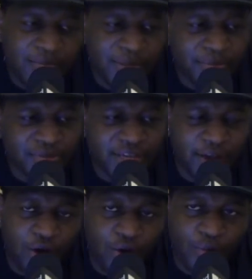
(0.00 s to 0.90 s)
people say,
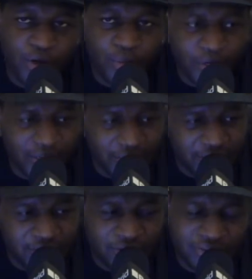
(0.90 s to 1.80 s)
"Oh, we don't want to hear
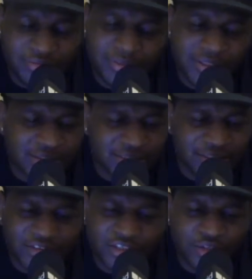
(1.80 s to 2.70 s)
jokes," but listen,
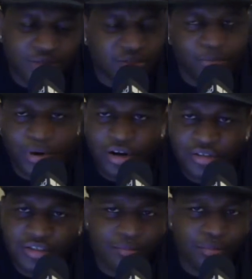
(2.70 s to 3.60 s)
if the jokes are
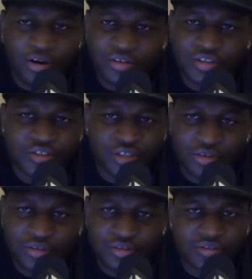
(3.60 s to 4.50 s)
bars and the bars are
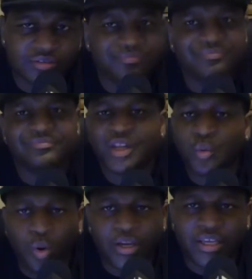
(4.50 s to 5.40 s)
jokes,
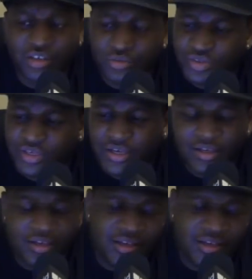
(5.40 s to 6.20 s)
what can you say?